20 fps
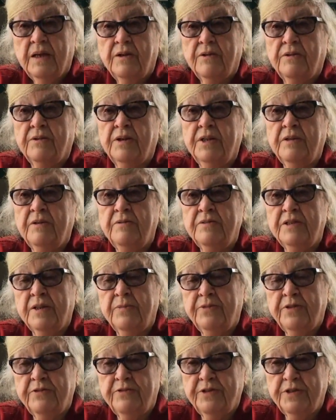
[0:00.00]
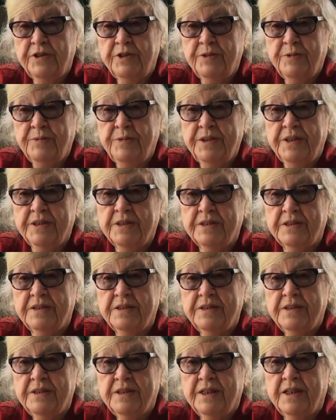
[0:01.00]
Oh, I was up there for 2
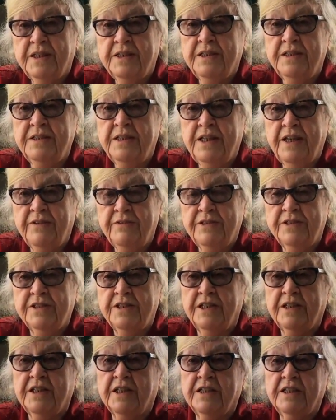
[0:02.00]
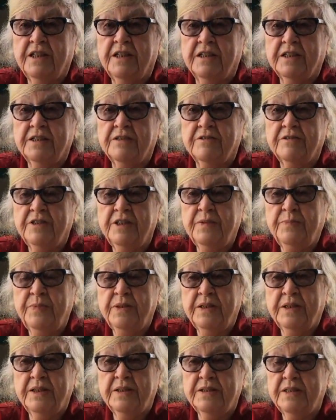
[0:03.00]
weeks. I didn't have to stay that long, I don't think,
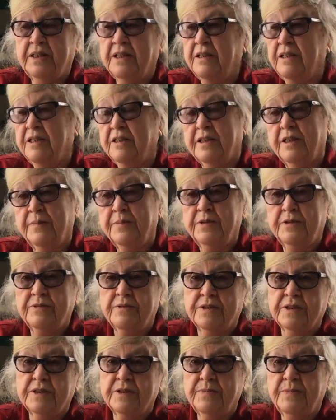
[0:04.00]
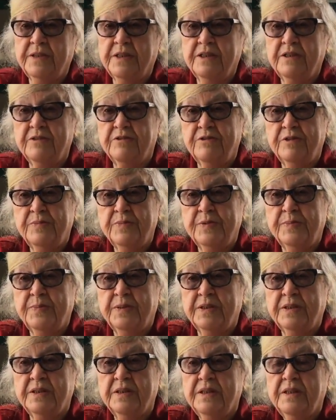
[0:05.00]
because the helicopter was making trips,
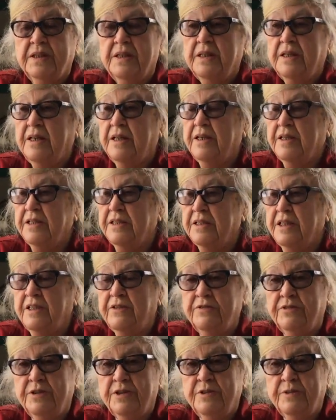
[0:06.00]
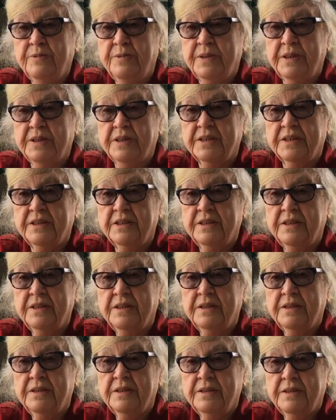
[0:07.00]
but I stayed for 2 weeks.
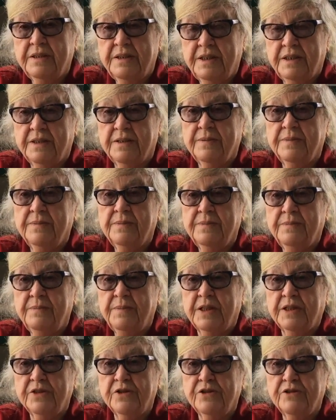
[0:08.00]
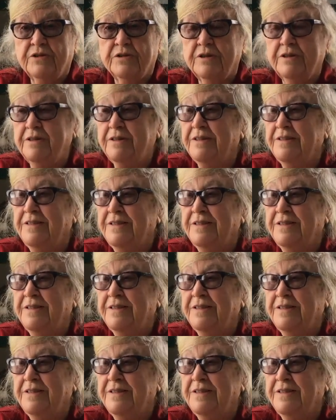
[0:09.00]
Yeah, make sure.